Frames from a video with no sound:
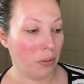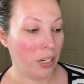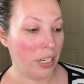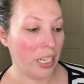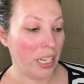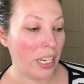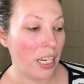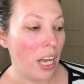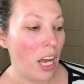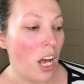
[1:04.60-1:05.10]

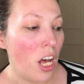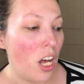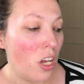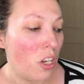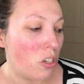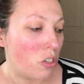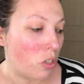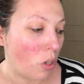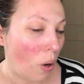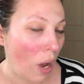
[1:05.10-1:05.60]
pretty.
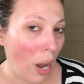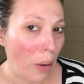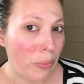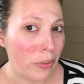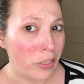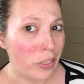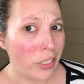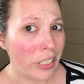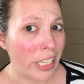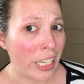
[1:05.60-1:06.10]
So I
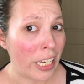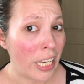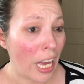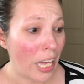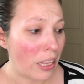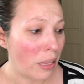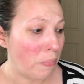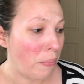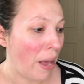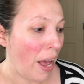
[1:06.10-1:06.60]
was looking
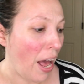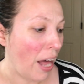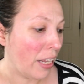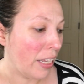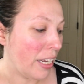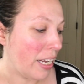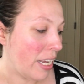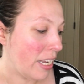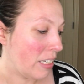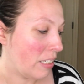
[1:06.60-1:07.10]
at the
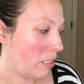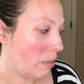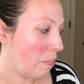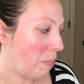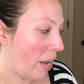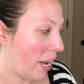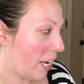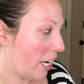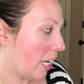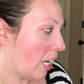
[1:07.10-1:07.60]
palette and
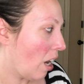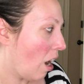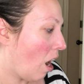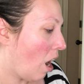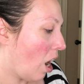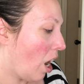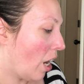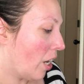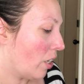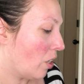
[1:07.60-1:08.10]
debating
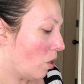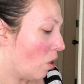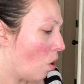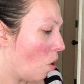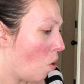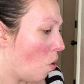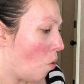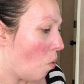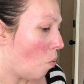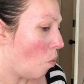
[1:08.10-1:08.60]
on
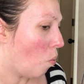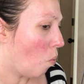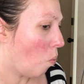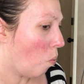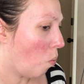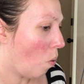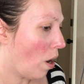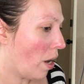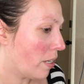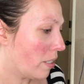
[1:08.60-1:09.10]

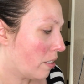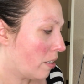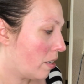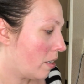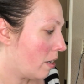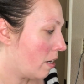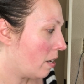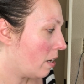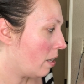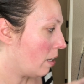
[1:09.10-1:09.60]
what
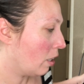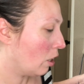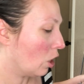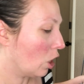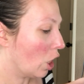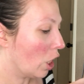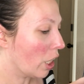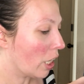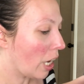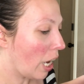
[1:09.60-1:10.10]

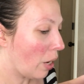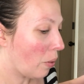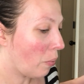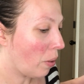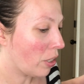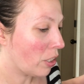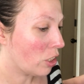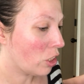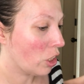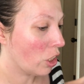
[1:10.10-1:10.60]
look I
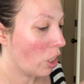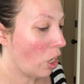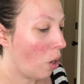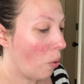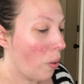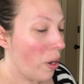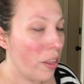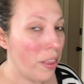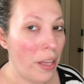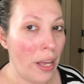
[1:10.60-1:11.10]
wanted to
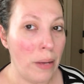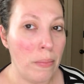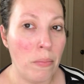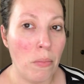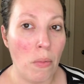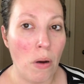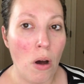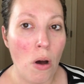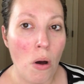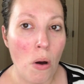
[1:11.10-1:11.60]
go with.
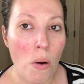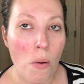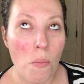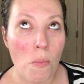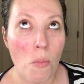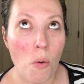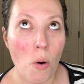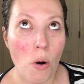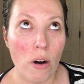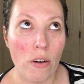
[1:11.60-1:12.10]
I'm
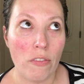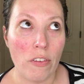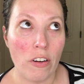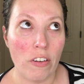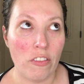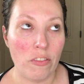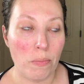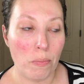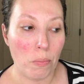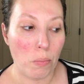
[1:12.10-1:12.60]
more of
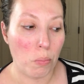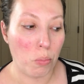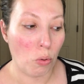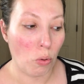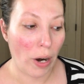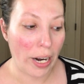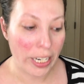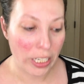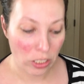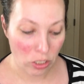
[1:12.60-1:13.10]
a
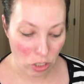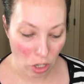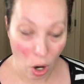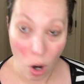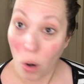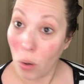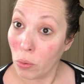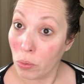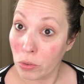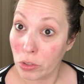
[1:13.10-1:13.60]
bright
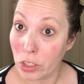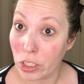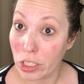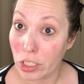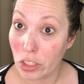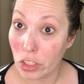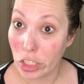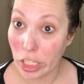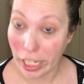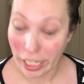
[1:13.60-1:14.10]
toned
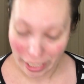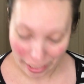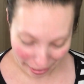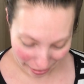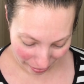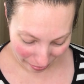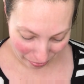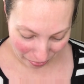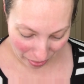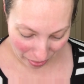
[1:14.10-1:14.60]
chick,